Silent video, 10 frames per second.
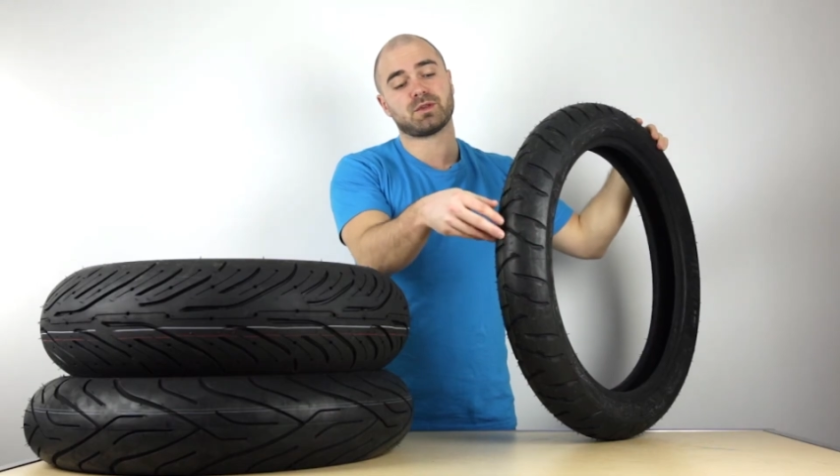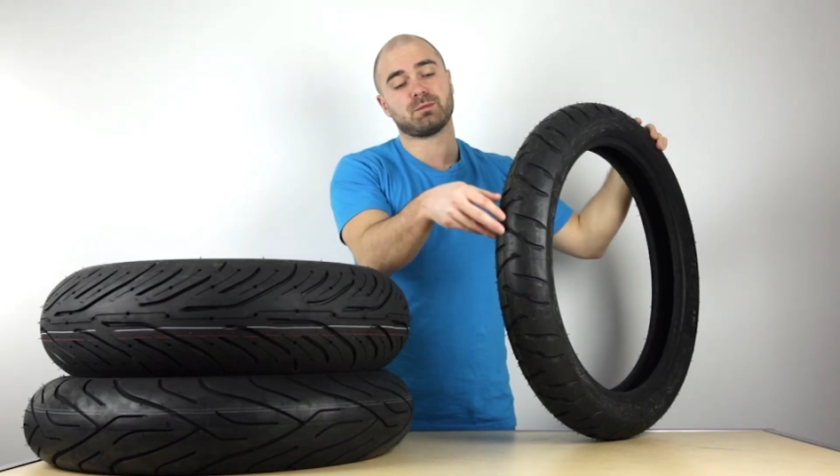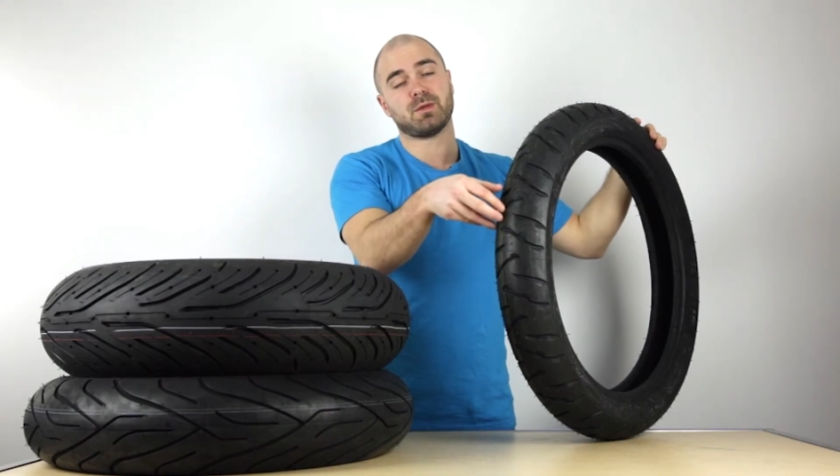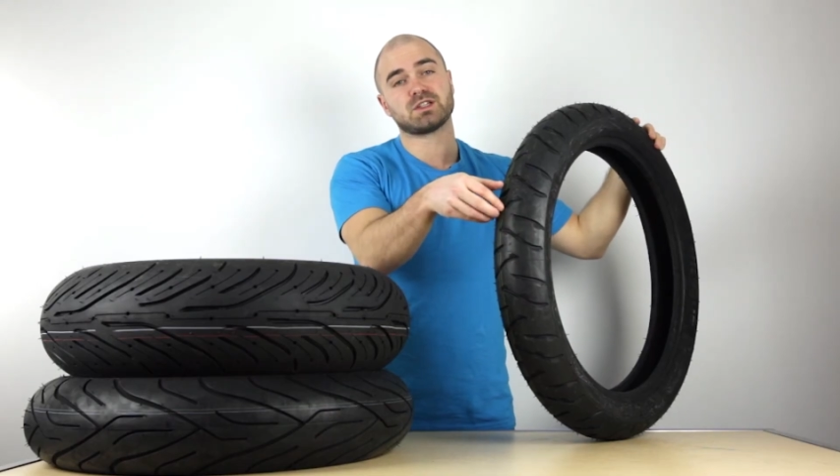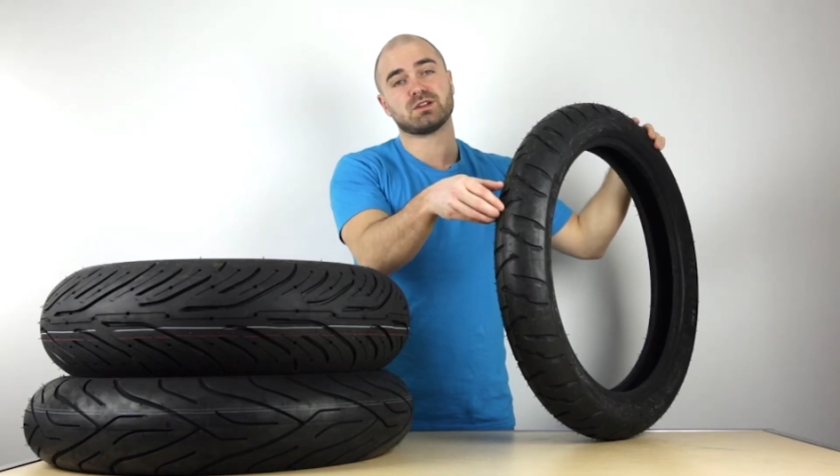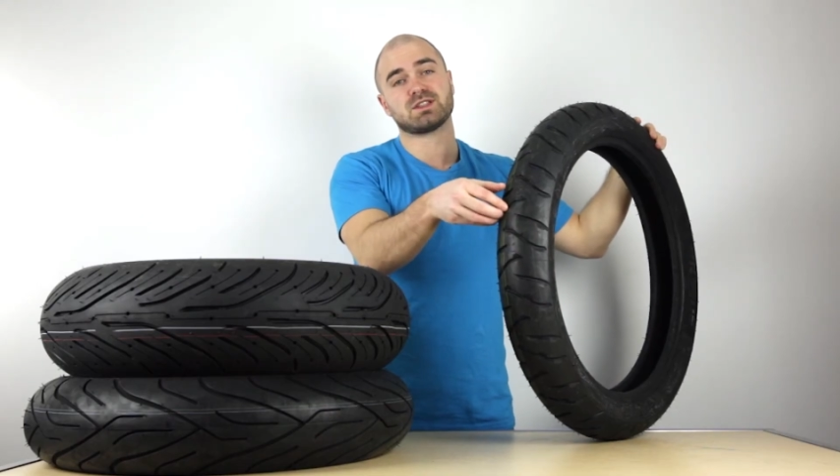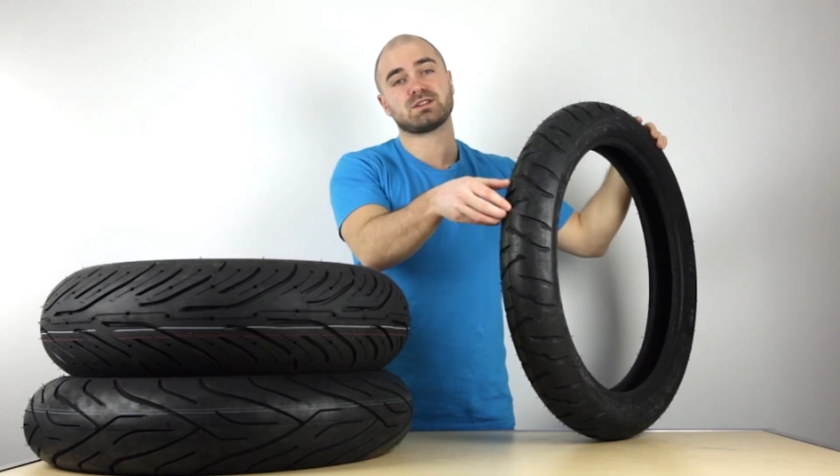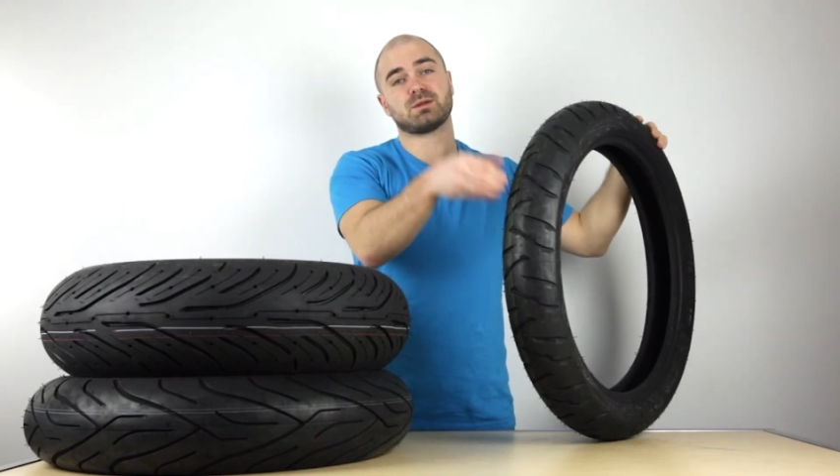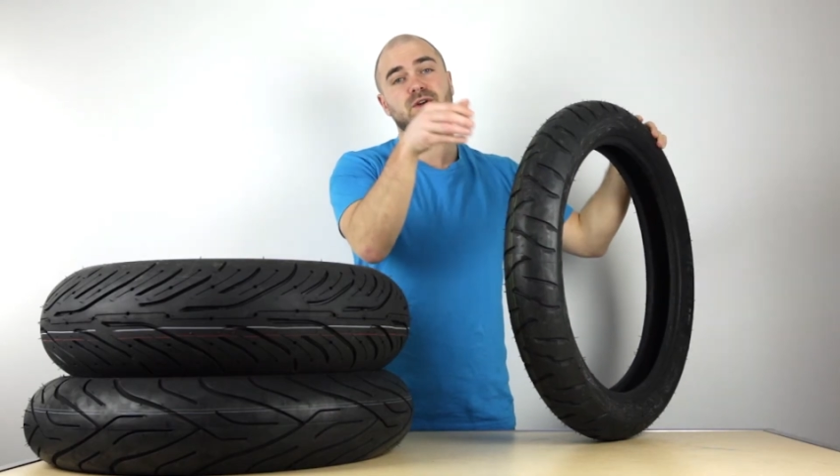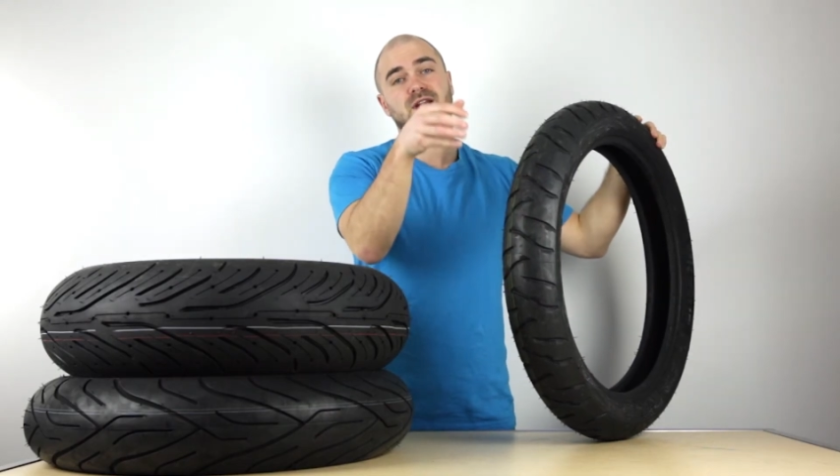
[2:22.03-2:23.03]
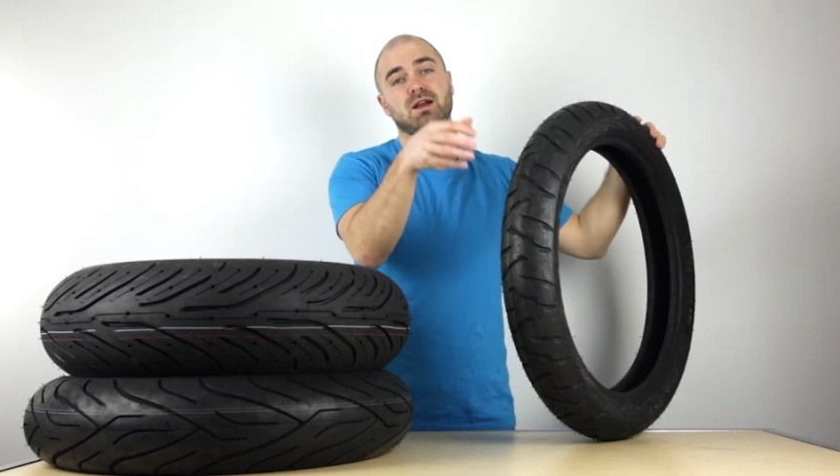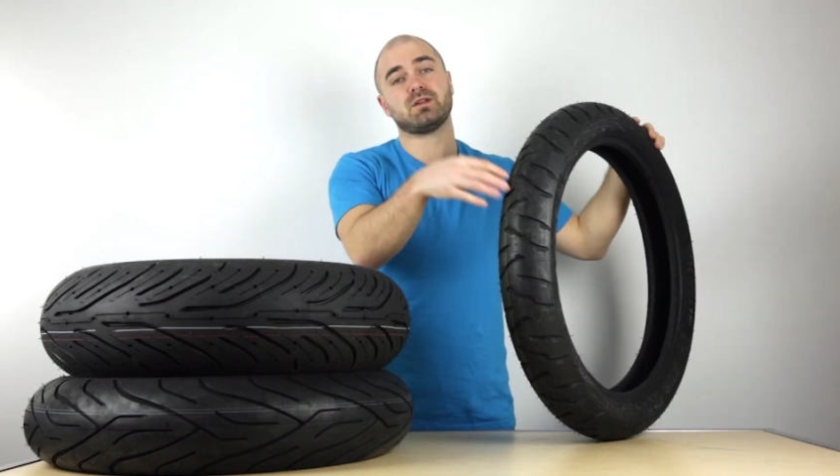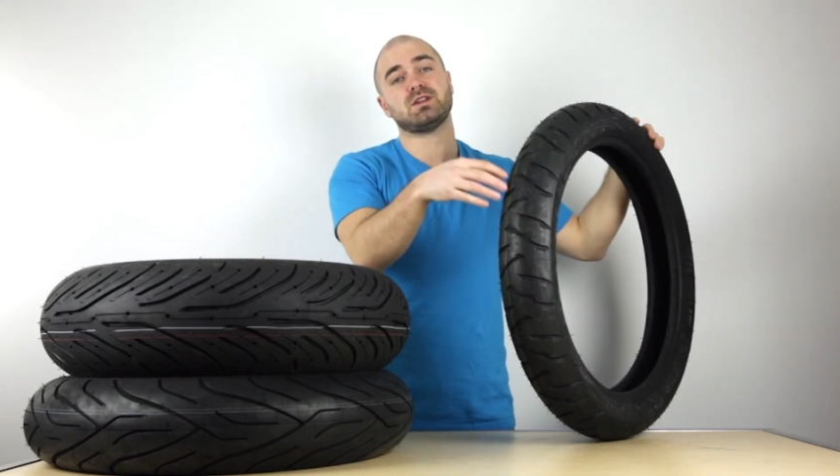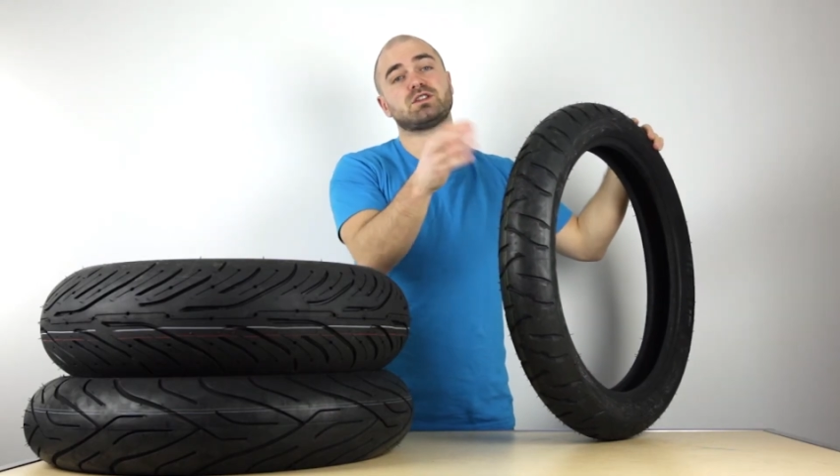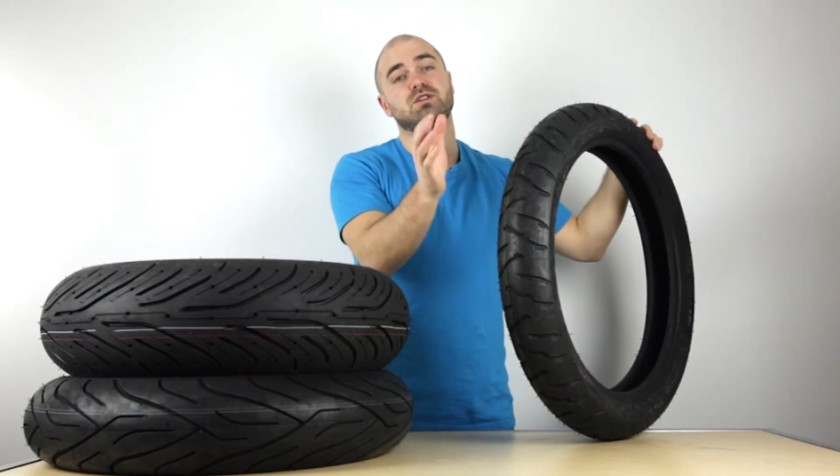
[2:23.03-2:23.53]
The mud's going to slip right out
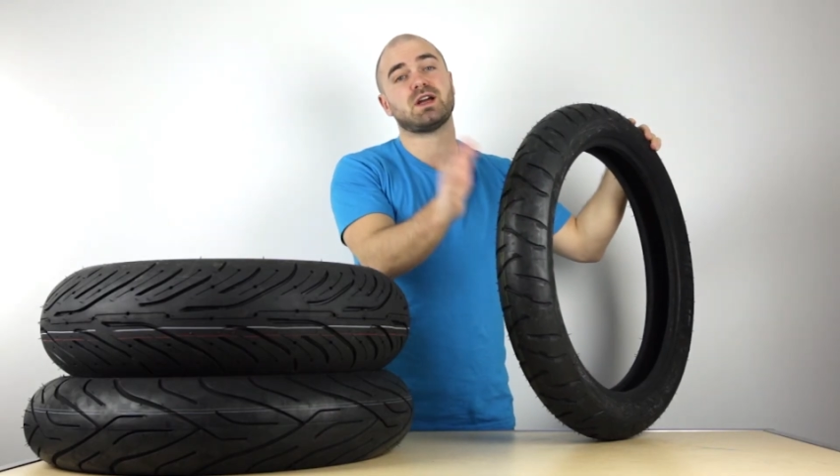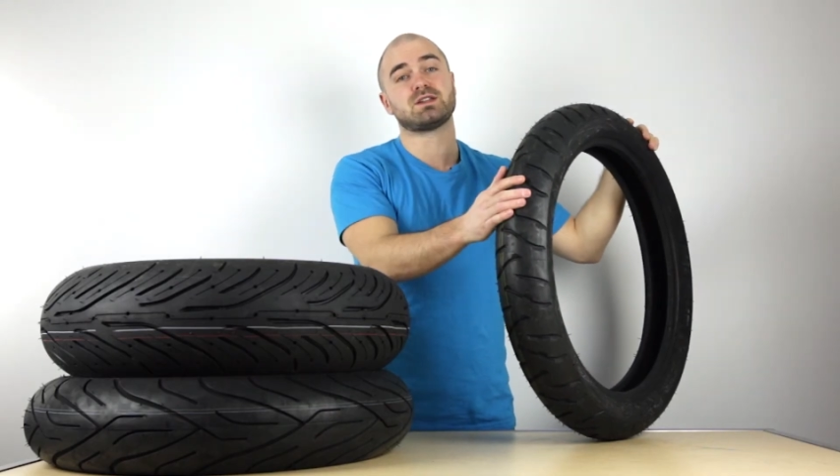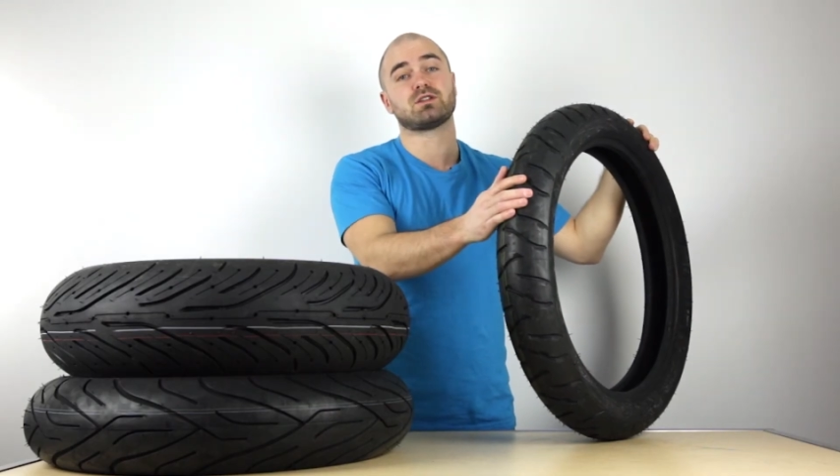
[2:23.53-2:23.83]
of these treads.